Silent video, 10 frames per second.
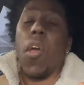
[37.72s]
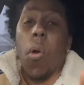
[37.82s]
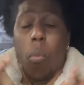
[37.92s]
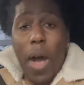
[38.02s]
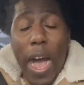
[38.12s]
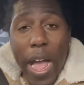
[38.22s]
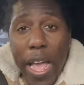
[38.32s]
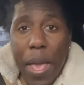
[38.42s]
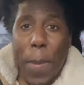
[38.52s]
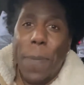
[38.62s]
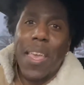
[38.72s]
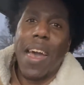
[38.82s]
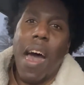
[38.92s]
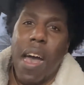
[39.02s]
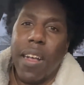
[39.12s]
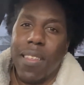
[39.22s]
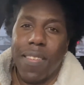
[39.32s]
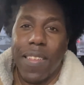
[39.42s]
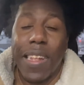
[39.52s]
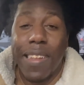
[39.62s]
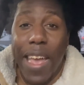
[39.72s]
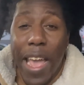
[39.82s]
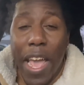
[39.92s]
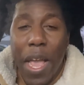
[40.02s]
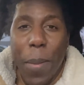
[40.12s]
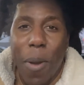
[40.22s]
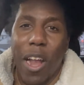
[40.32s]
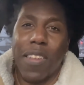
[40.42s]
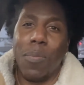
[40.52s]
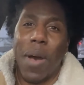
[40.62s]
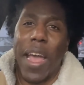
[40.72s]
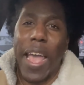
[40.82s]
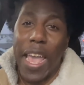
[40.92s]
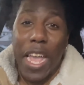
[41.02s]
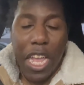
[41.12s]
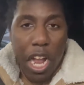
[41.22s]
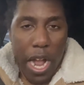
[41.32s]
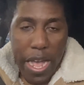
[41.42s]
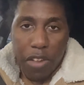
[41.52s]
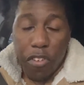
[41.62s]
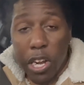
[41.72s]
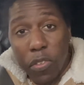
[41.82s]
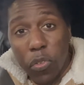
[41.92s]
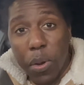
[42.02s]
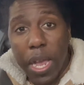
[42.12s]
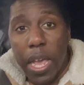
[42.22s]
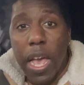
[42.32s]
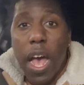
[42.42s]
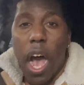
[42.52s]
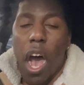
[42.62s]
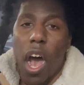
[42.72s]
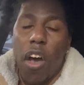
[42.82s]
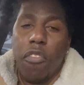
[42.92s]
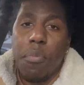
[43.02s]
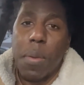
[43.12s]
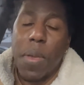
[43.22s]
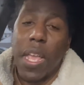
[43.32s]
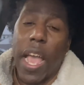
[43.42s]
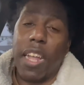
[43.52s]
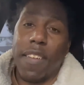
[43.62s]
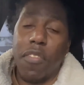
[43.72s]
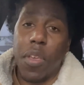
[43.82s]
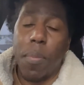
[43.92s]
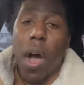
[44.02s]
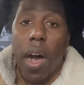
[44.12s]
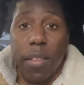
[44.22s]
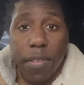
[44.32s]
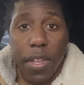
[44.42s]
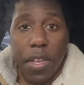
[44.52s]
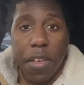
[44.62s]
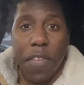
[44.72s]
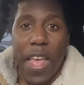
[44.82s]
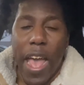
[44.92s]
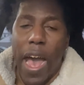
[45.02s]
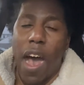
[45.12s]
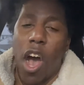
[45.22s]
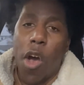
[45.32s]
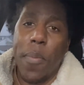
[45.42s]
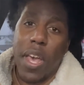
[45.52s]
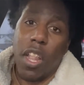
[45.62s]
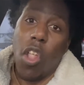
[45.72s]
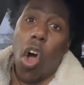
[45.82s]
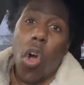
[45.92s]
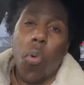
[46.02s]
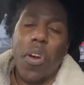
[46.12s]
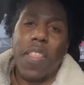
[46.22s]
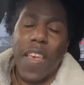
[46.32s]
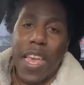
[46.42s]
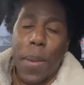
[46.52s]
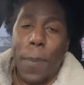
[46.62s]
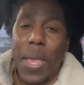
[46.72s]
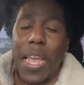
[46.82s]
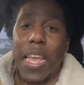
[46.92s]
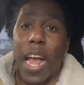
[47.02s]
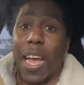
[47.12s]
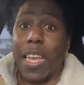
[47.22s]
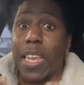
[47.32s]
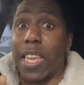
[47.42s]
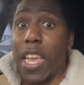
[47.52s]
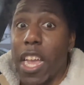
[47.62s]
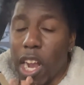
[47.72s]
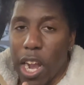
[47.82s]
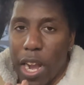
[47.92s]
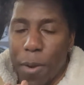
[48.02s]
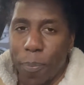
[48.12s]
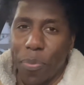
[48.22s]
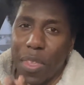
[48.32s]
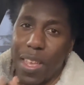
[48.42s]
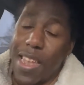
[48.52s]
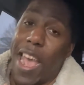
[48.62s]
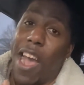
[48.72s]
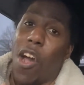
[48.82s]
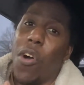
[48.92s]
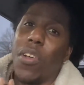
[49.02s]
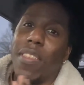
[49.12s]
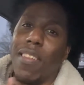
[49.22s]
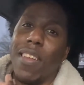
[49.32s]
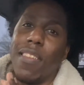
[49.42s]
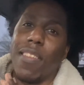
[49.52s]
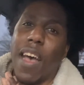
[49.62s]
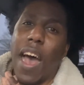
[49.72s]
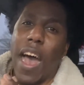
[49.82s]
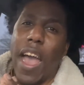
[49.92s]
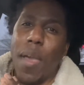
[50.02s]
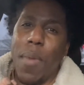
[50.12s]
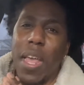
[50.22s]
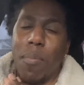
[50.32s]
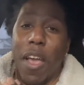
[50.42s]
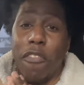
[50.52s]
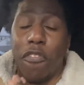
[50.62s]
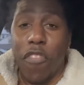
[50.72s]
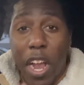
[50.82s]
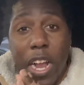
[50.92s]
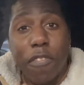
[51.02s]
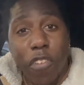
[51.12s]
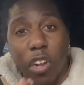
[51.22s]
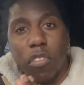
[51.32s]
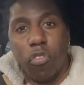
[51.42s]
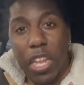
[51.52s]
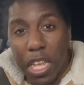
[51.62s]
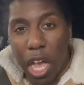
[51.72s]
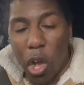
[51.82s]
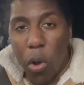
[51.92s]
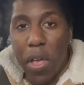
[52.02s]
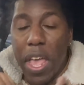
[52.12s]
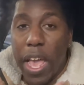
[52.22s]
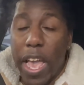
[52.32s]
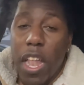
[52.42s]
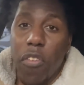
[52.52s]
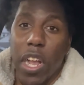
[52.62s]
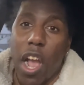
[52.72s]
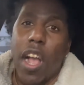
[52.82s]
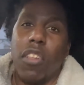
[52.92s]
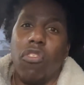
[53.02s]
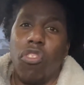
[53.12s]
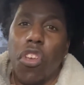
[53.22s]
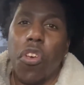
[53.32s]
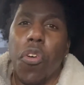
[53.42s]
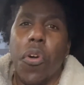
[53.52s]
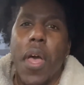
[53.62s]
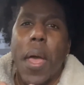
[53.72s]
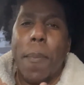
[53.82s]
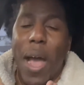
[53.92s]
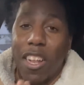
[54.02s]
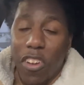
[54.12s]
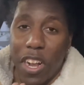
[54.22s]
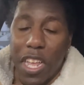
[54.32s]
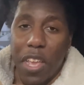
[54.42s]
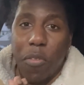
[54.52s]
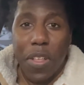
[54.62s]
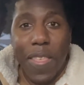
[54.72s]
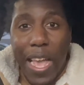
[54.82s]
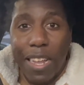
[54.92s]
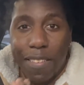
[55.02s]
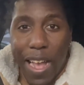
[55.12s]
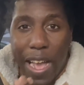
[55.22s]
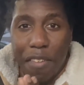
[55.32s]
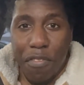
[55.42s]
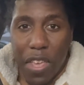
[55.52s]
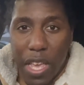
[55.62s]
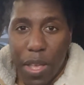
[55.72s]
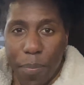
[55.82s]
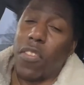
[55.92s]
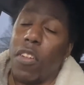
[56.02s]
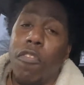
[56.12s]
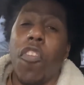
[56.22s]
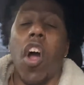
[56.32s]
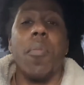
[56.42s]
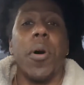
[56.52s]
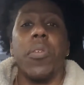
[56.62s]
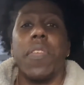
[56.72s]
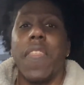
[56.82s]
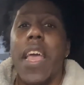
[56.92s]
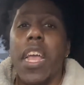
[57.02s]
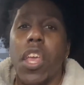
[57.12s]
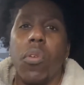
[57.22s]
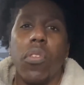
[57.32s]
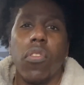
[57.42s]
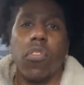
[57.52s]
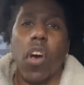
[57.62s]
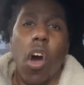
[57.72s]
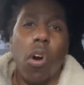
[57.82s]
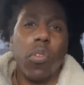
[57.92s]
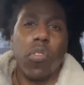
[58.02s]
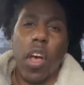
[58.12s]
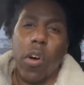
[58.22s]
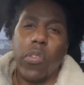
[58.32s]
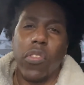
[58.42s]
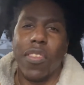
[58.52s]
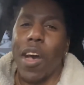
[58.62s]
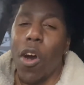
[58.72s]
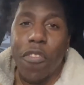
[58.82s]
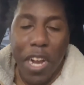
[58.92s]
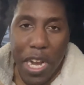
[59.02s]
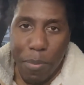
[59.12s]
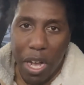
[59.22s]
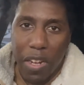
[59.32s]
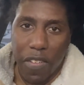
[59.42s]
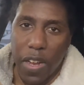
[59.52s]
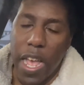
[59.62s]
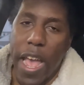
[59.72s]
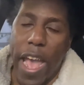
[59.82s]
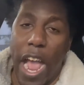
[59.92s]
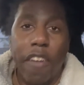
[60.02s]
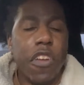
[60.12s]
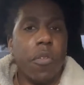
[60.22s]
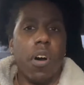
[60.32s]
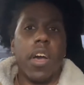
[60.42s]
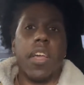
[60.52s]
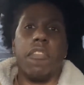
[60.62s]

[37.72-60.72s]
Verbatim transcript: Why? Because today marks my eight year anniversary of me being HIV positive, um, along with it being a year now since I made my very first video in regards to my journey with HIV. First and foremost, thank you so, so, so very much everyone